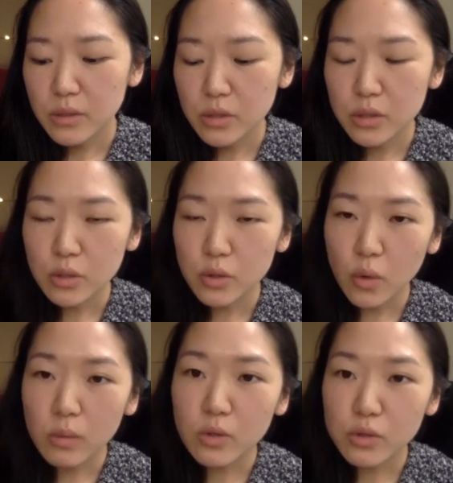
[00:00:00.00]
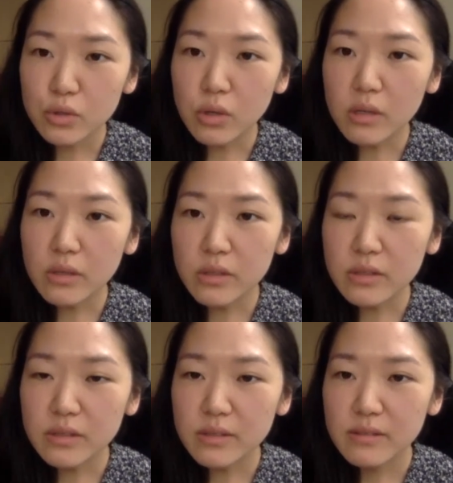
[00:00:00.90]
just the normal
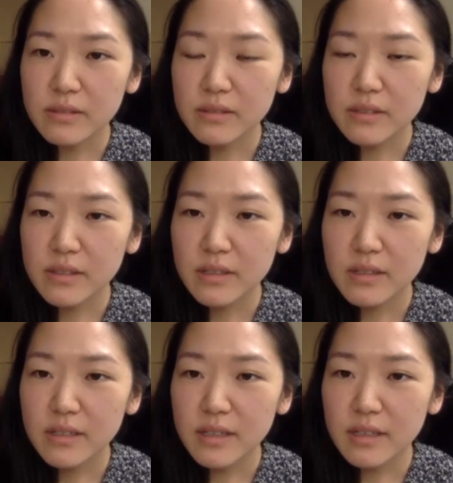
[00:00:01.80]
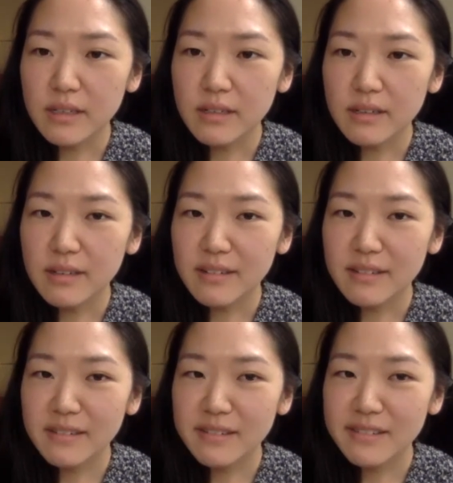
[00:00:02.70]
struggle in
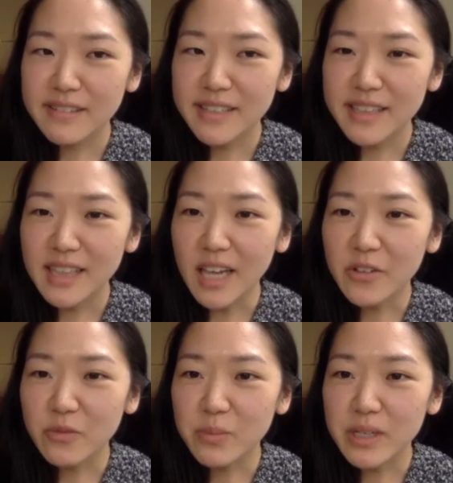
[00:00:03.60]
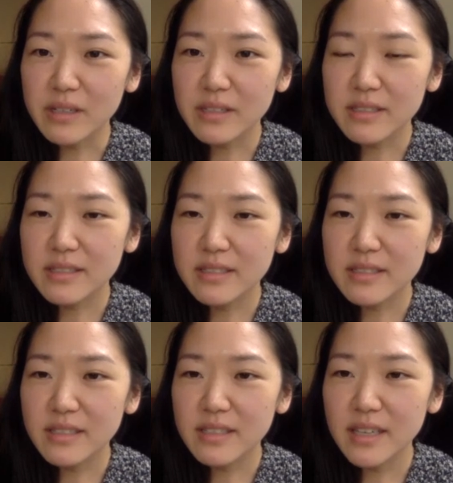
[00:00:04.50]
in life because
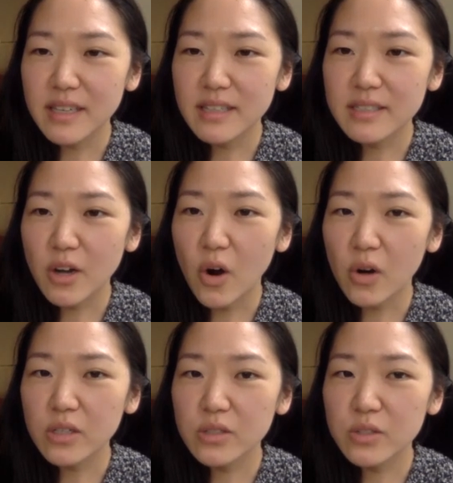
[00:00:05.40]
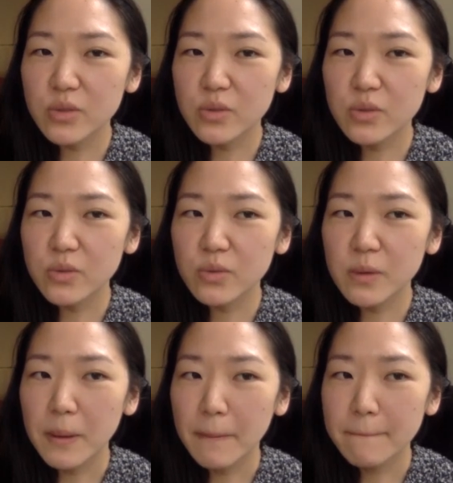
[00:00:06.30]
it's hard to
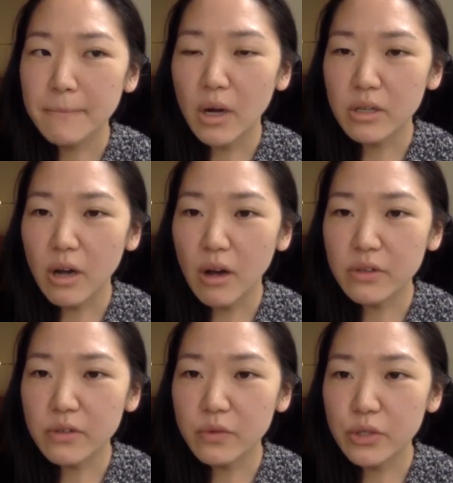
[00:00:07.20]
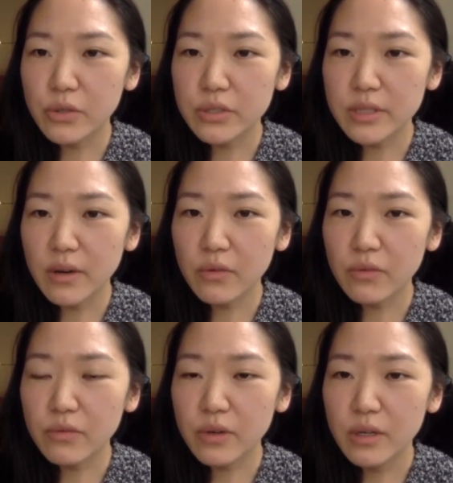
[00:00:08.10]
uncover for yourself